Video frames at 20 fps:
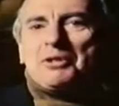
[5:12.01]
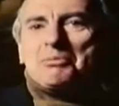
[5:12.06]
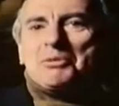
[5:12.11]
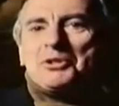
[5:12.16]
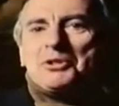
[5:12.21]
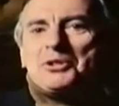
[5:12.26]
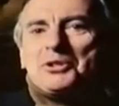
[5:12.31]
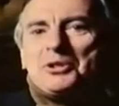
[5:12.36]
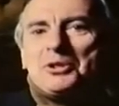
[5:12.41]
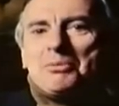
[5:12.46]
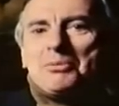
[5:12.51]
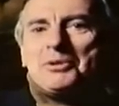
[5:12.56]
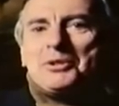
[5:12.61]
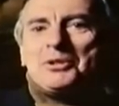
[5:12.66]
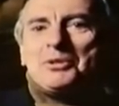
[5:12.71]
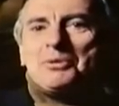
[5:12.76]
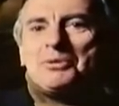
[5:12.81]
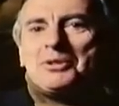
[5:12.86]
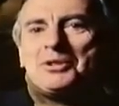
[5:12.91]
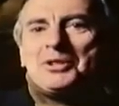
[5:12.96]
famous
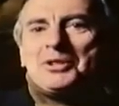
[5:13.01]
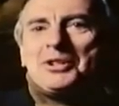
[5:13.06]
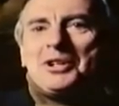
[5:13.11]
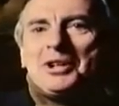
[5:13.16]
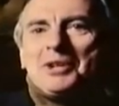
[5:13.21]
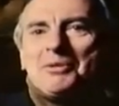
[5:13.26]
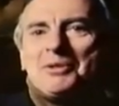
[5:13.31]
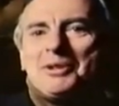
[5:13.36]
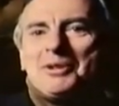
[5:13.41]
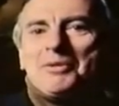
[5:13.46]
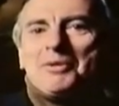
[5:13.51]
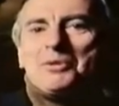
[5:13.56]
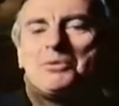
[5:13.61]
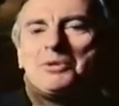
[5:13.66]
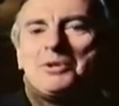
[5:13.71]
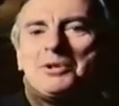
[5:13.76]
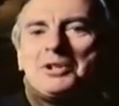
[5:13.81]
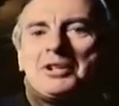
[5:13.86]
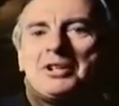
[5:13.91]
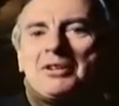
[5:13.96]
Germans used to say whenever
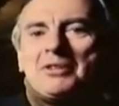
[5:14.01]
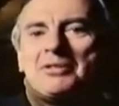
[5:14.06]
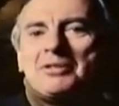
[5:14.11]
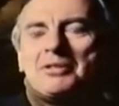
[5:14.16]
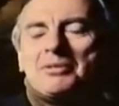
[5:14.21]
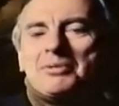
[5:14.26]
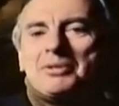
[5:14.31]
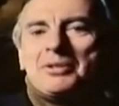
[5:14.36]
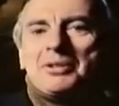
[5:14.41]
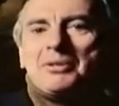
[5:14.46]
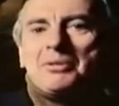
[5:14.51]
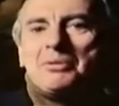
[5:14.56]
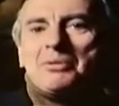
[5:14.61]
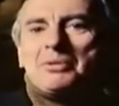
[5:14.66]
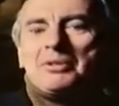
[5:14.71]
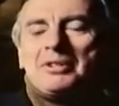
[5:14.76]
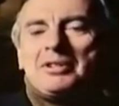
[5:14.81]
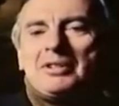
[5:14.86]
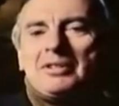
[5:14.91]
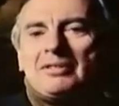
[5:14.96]
the word culture was
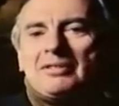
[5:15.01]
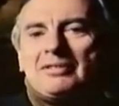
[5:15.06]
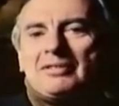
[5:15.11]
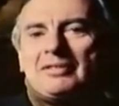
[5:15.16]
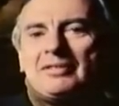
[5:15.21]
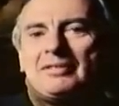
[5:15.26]
used.